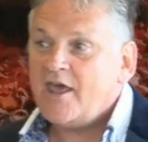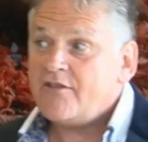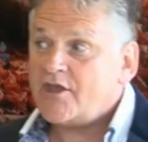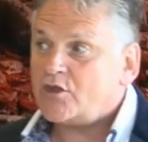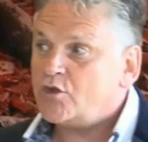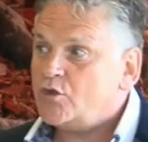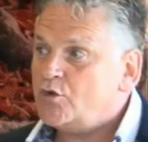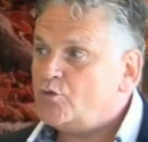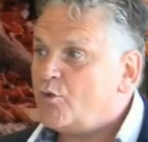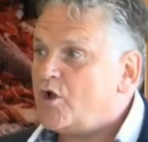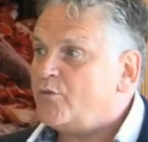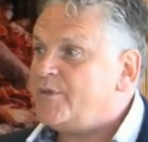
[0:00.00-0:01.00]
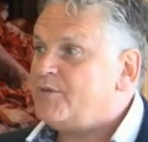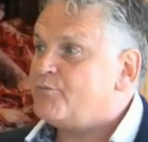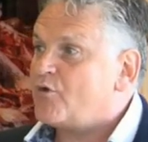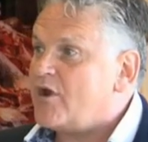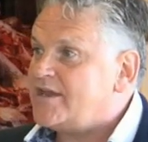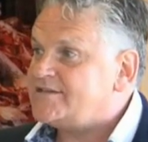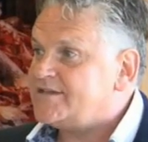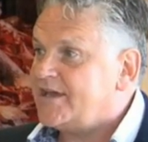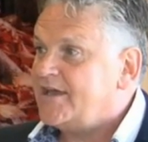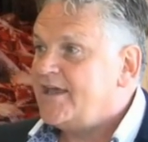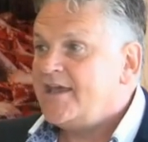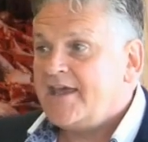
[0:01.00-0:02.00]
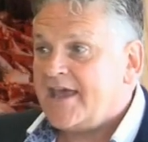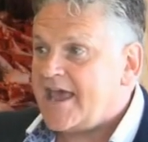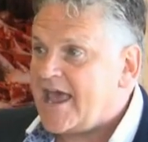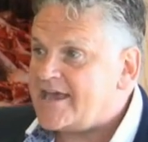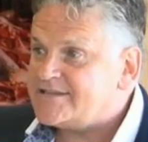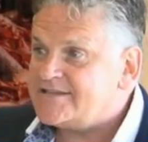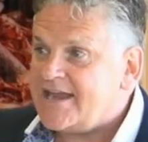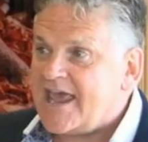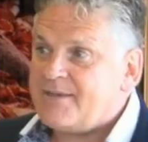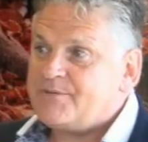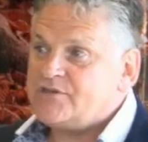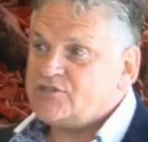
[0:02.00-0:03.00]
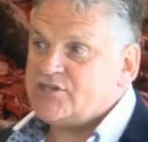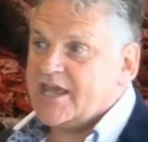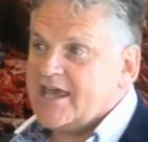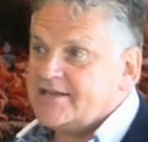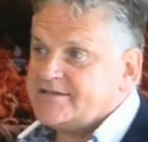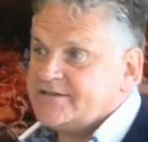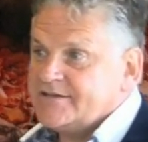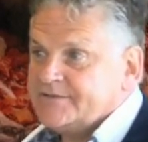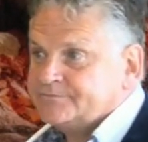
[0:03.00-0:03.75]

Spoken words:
that could well be brighter. It hasn't happened yet,